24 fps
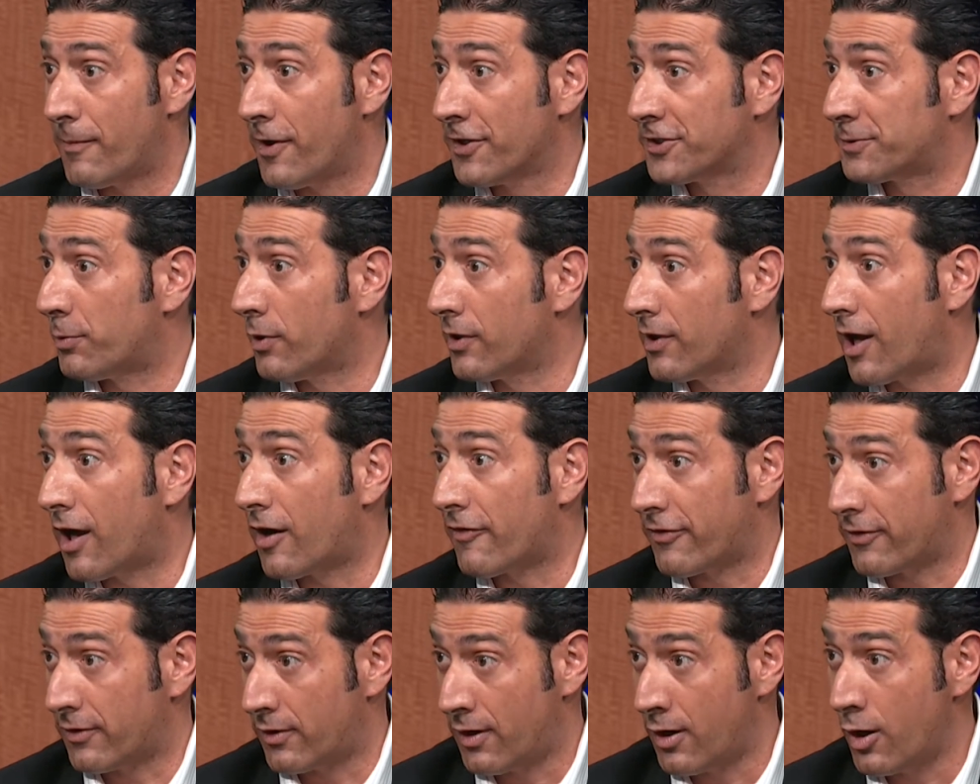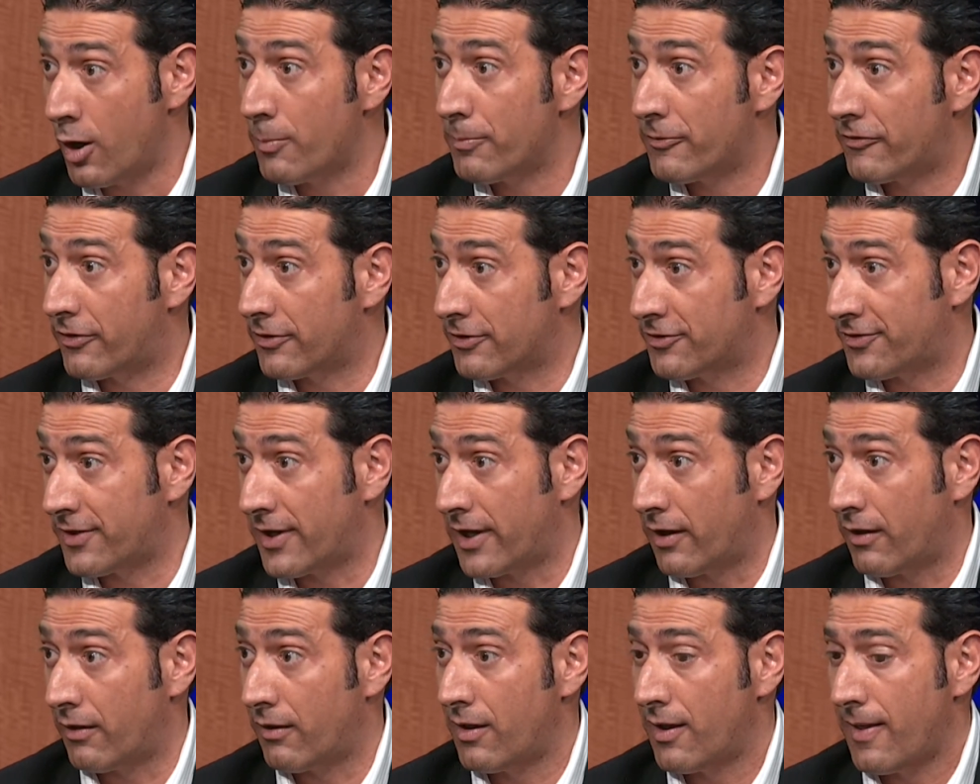multiple offer home for
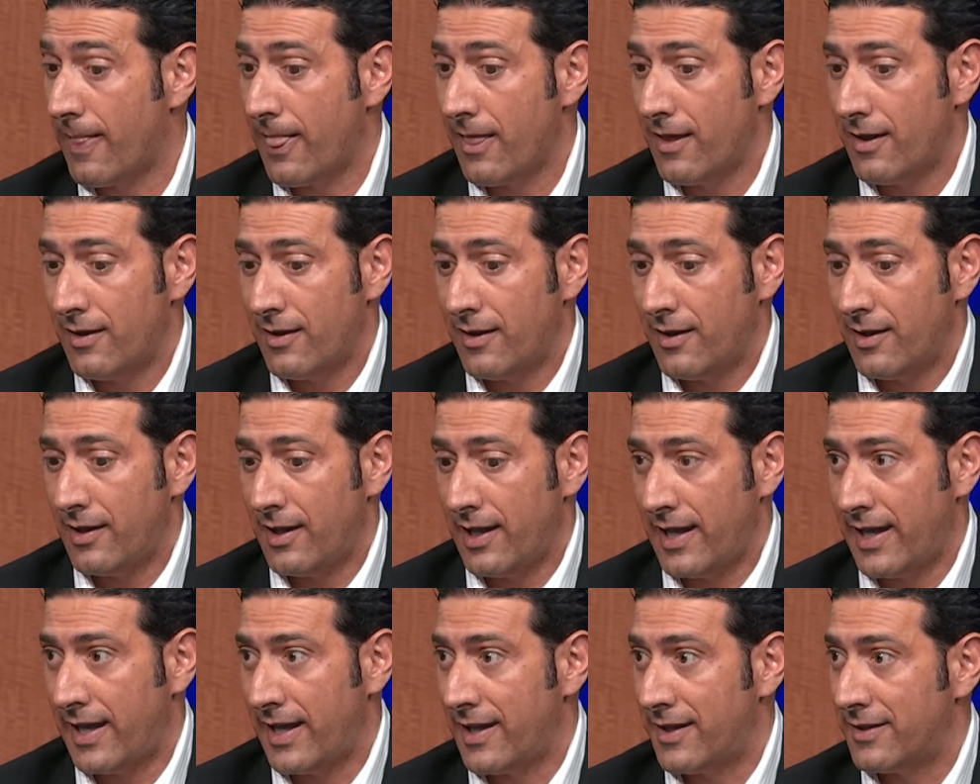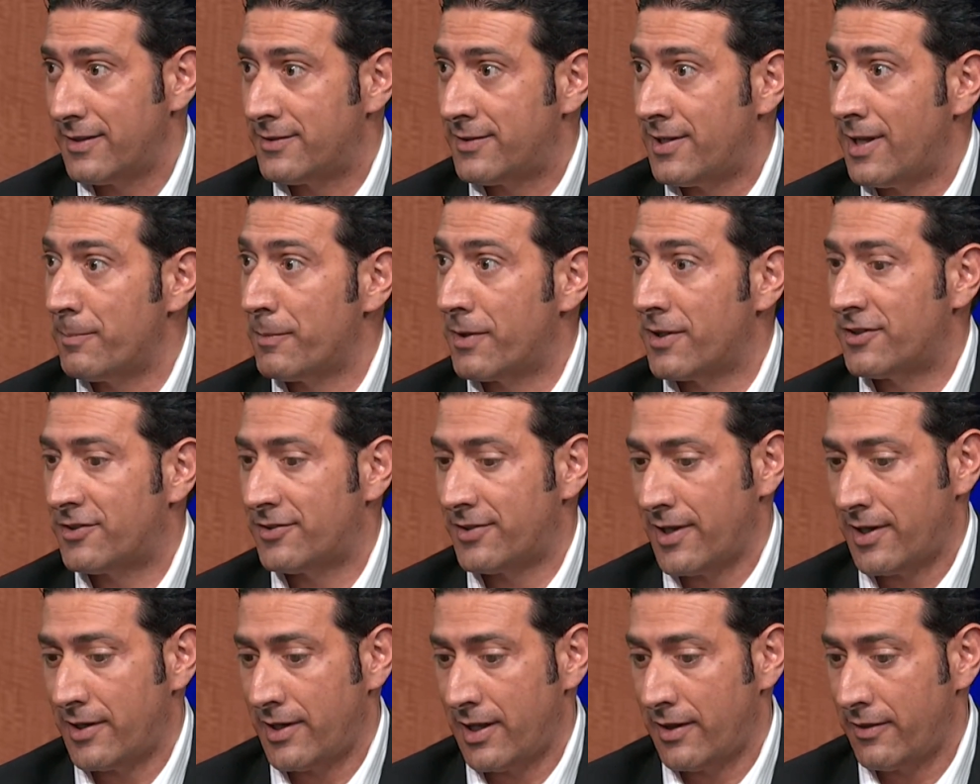sale, and Tim could
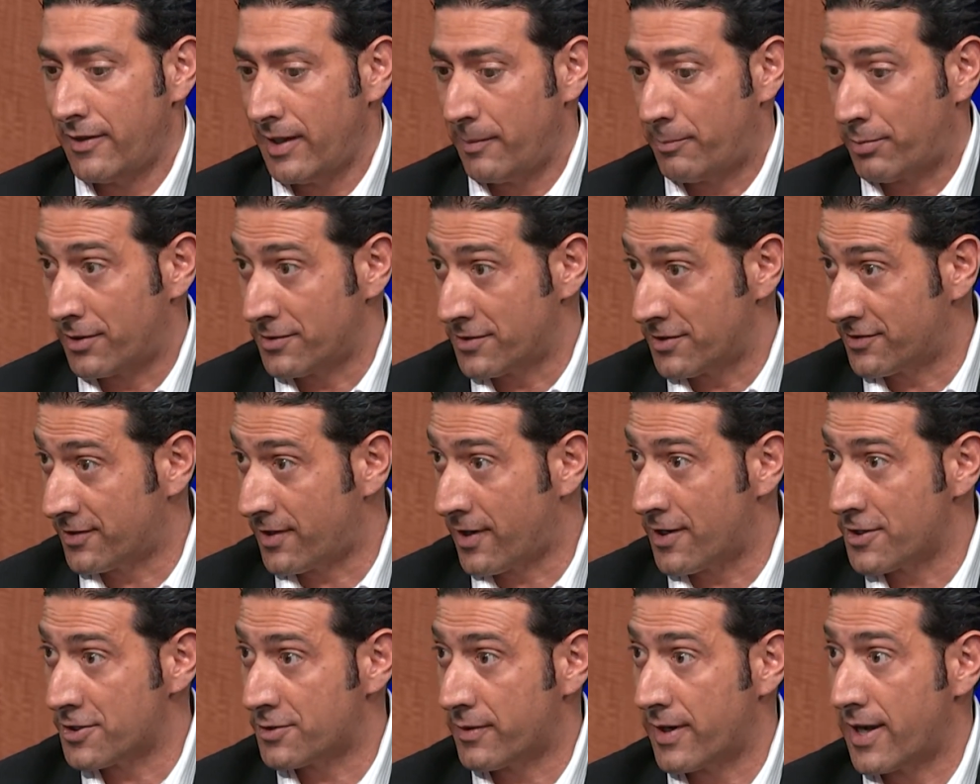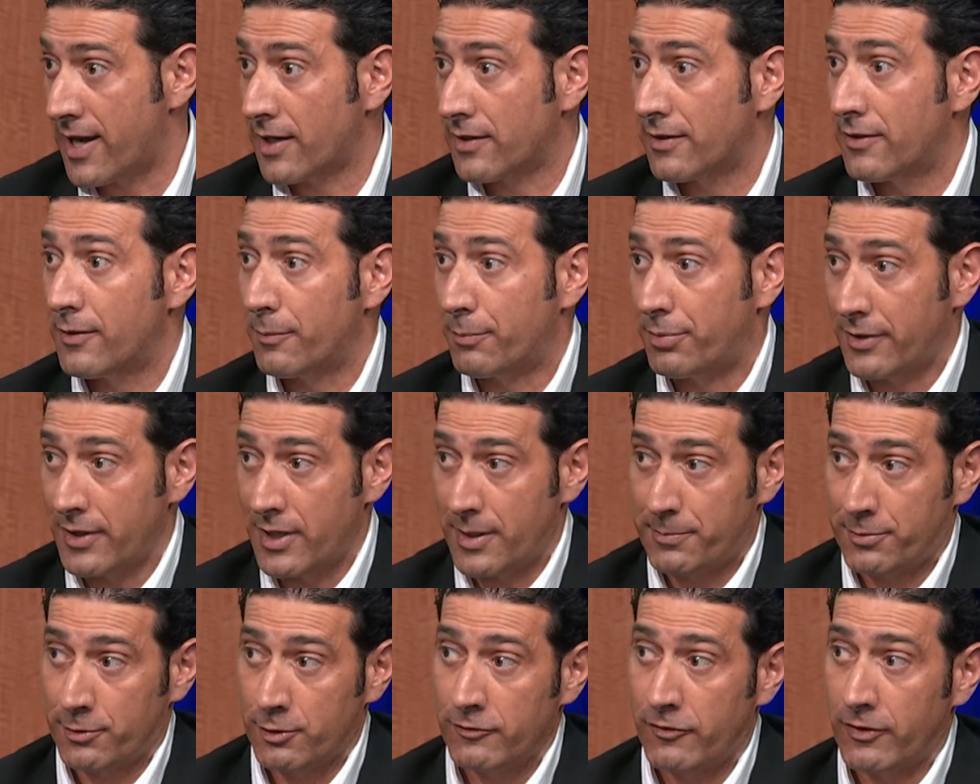send in the purchase contract, the
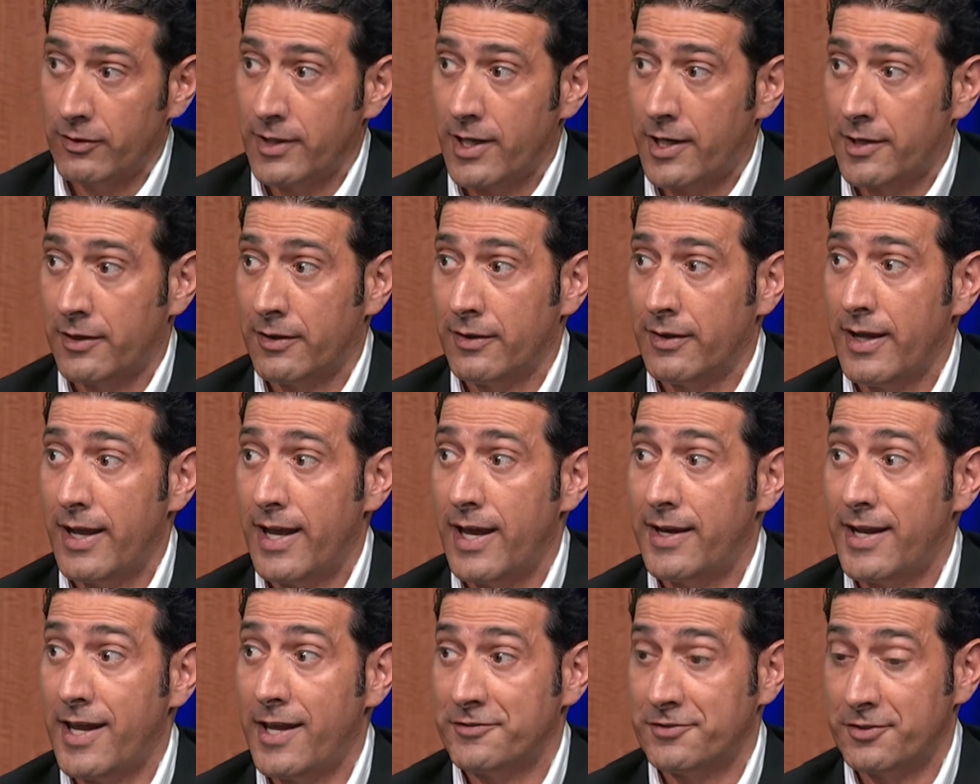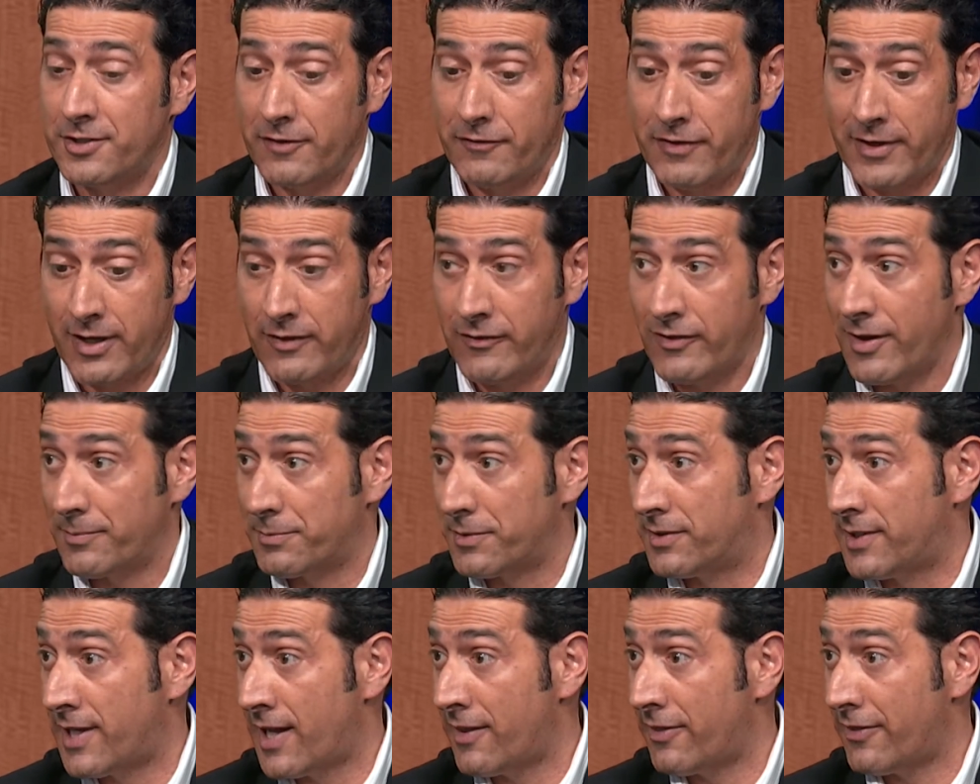pre-approval letter, and a certificate of
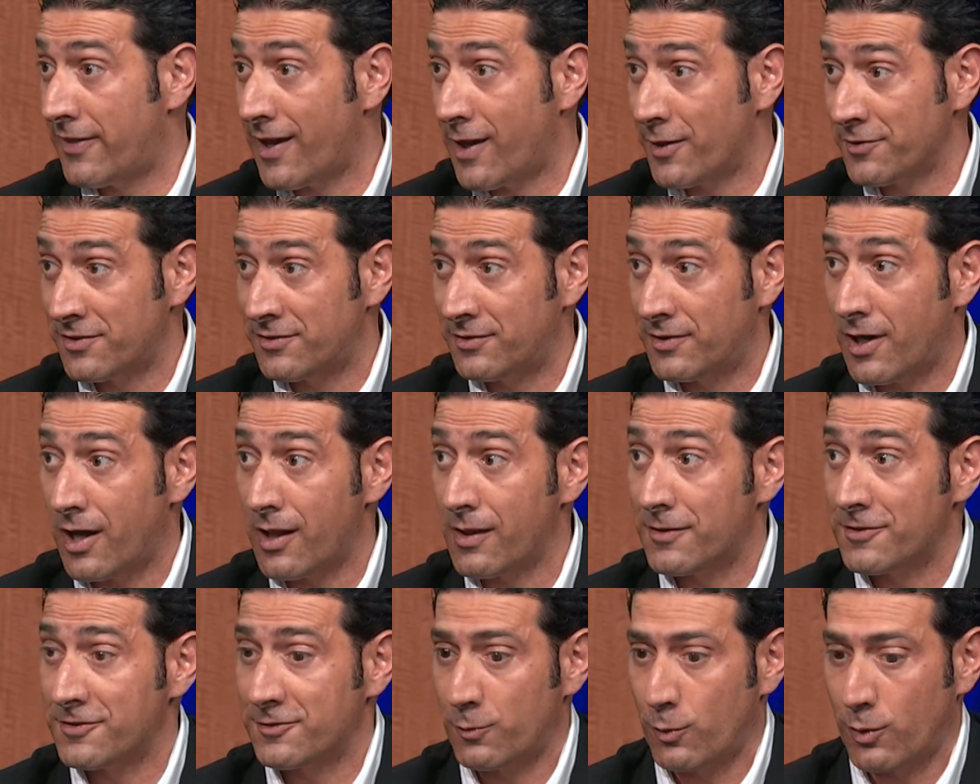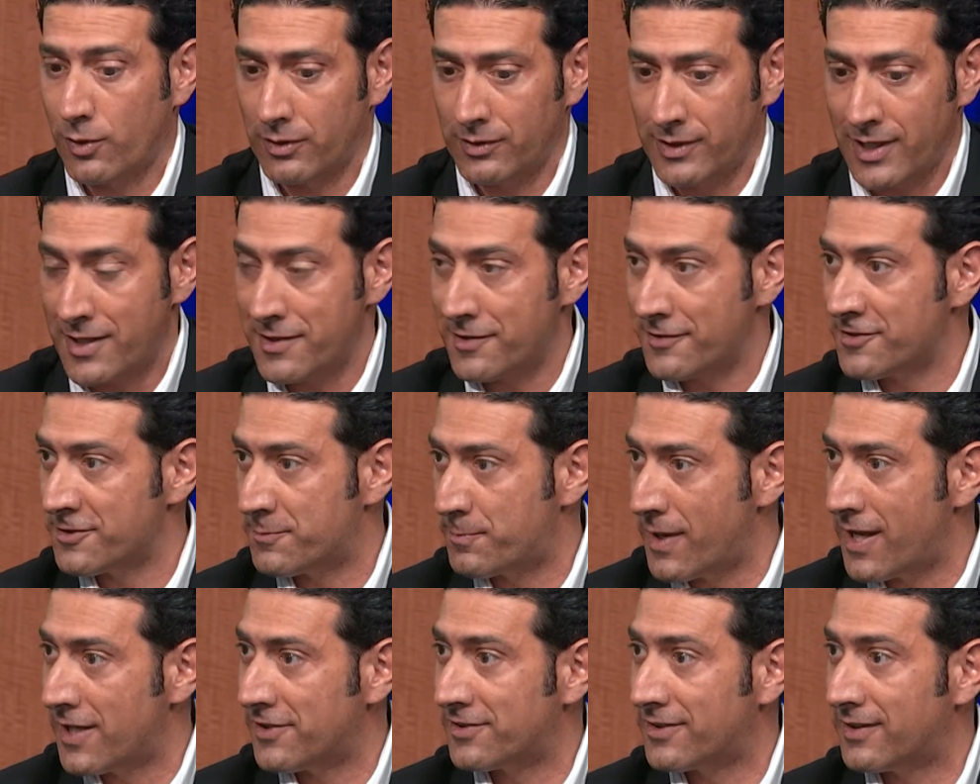up to $10,000 where a lender is
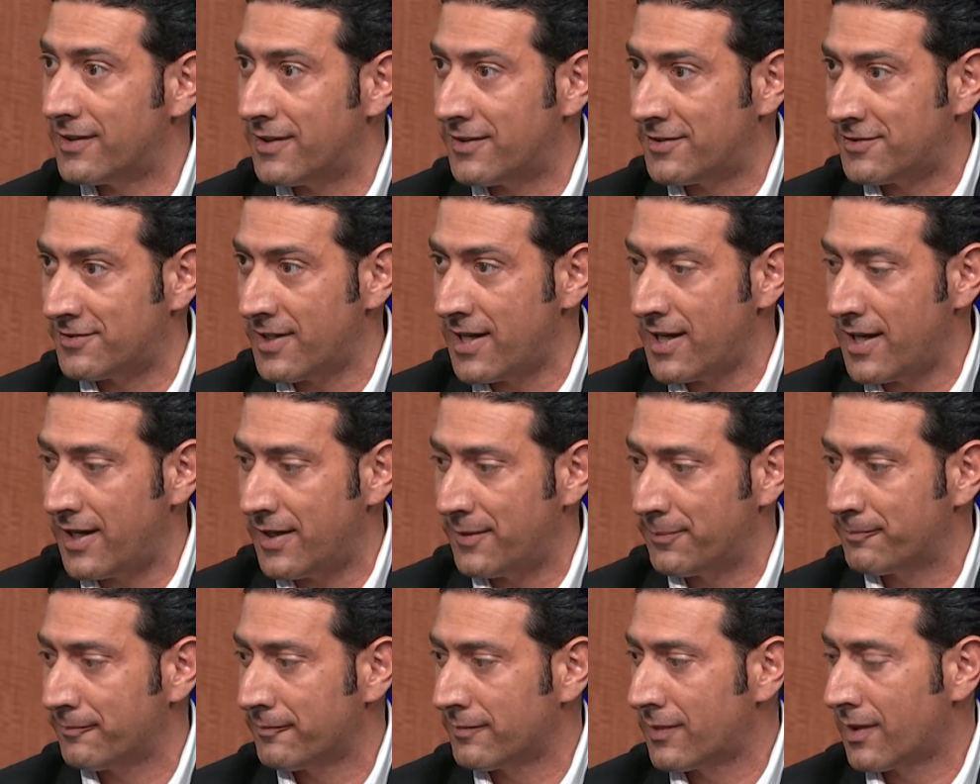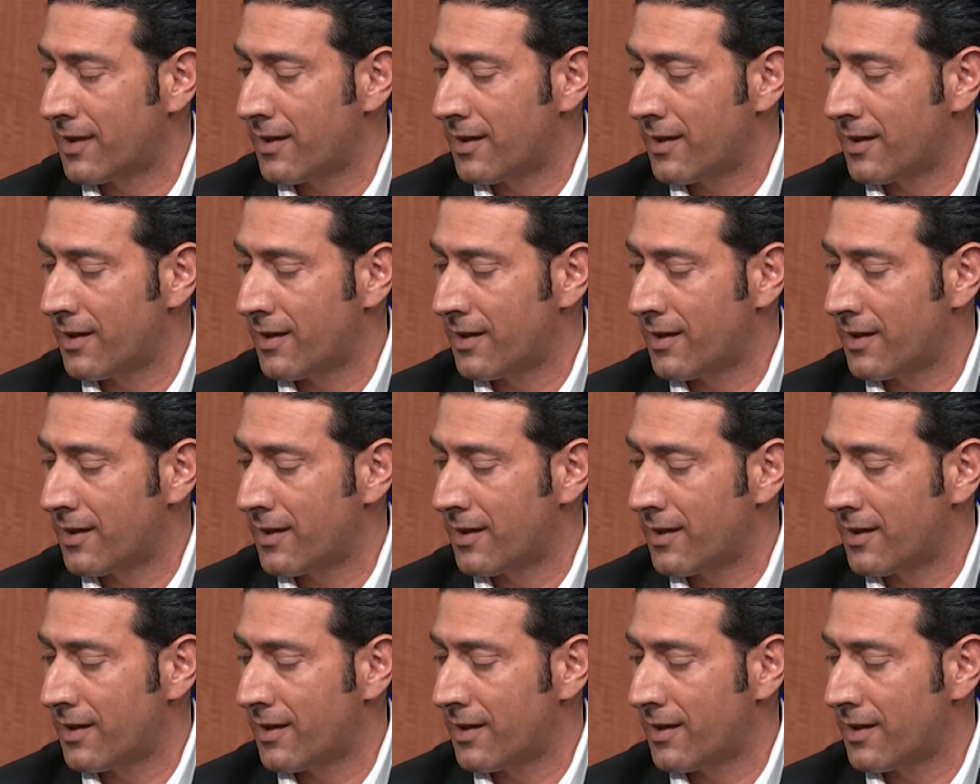basically saying,